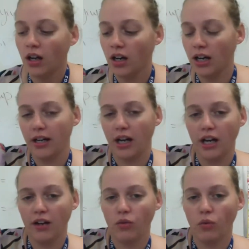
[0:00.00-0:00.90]
All right, I
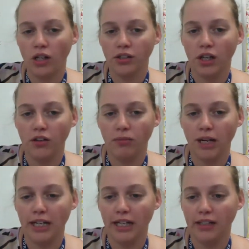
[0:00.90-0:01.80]
have washed off
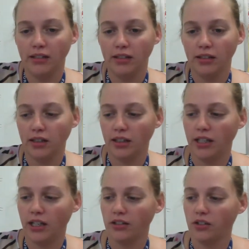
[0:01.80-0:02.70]
my eggs, and
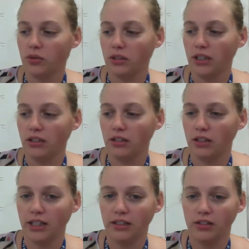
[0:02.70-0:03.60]
now this is what they look
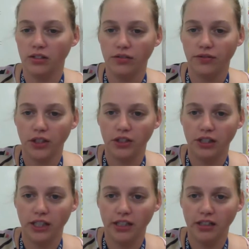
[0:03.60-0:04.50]
like. This is the first
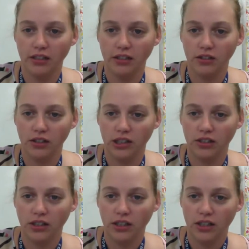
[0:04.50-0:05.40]
egg. See,
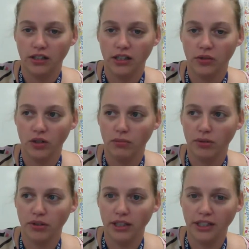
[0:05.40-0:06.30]
they're
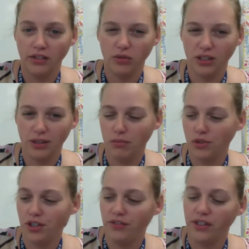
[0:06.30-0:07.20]
rubbery, really
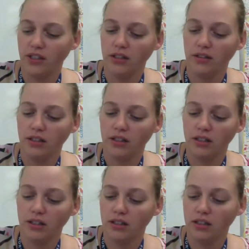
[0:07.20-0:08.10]
mushy feeling.
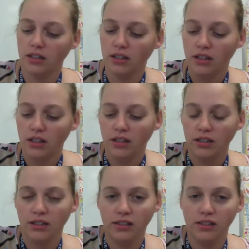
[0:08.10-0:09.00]

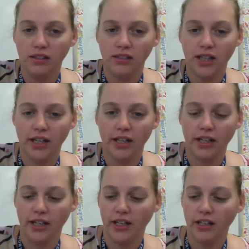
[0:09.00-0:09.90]
This is the second
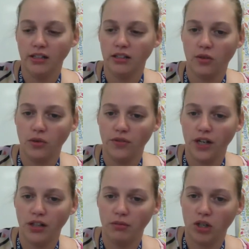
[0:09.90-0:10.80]
egg. We've
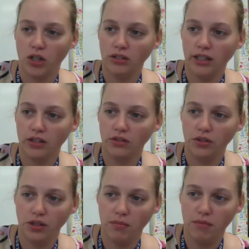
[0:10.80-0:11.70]
got them all down to
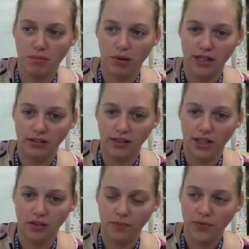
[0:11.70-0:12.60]
their membranes now.